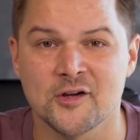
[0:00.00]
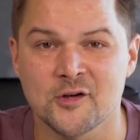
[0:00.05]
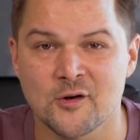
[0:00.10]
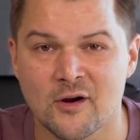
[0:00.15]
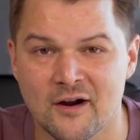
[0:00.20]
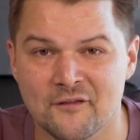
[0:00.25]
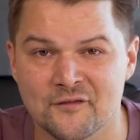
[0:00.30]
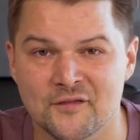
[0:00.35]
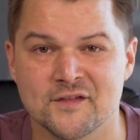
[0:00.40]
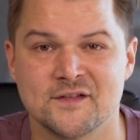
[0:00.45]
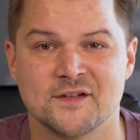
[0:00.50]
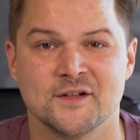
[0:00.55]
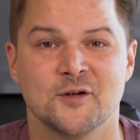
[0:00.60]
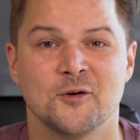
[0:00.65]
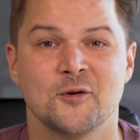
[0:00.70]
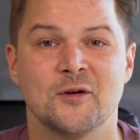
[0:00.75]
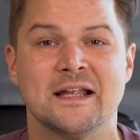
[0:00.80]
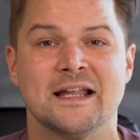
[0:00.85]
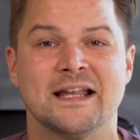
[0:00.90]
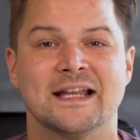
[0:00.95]
you have to
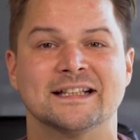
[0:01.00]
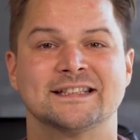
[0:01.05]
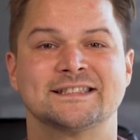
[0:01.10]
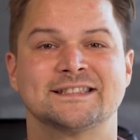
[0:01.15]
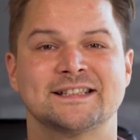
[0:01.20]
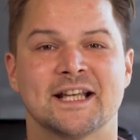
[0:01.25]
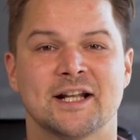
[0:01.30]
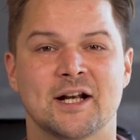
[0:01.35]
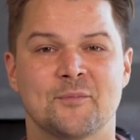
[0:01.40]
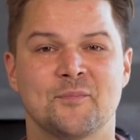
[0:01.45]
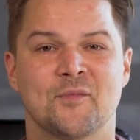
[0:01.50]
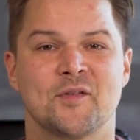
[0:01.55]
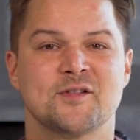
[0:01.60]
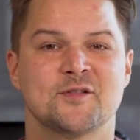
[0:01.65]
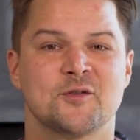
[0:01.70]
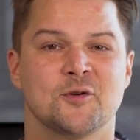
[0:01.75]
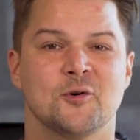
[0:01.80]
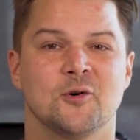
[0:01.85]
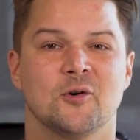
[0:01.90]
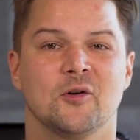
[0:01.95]
do is set up the
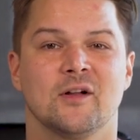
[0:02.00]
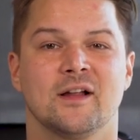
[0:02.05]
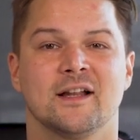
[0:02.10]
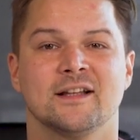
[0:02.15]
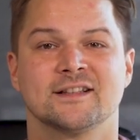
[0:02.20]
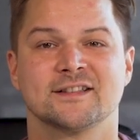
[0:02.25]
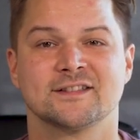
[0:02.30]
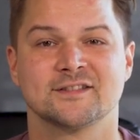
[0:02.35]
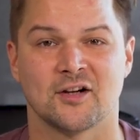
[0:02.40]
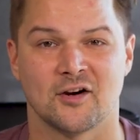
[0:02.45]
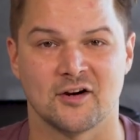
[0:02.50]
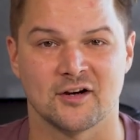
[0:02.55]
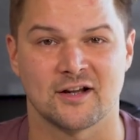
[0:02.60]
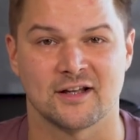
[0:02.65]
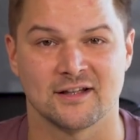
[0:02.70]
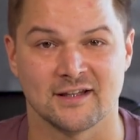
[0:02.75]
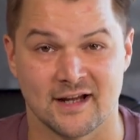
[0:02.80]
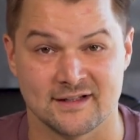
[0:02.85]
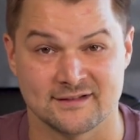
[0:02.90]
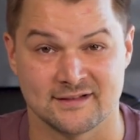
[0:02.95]
tool and start
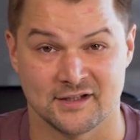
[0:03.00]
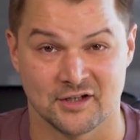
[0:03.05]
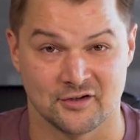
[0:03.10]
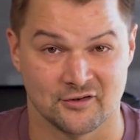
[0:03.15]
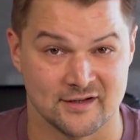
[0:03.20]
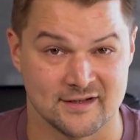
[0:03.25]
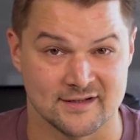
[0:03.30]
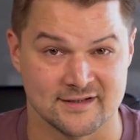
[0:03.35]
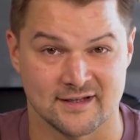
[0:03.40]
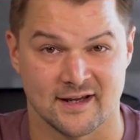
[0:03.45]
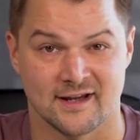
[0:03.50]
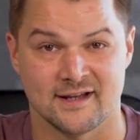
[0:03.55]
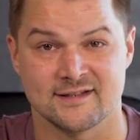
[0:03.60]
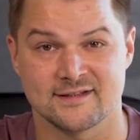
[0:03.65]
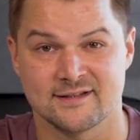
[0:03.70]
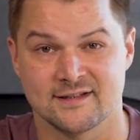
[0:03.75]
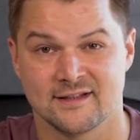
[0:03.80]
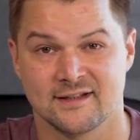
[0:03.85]
collecting your insights.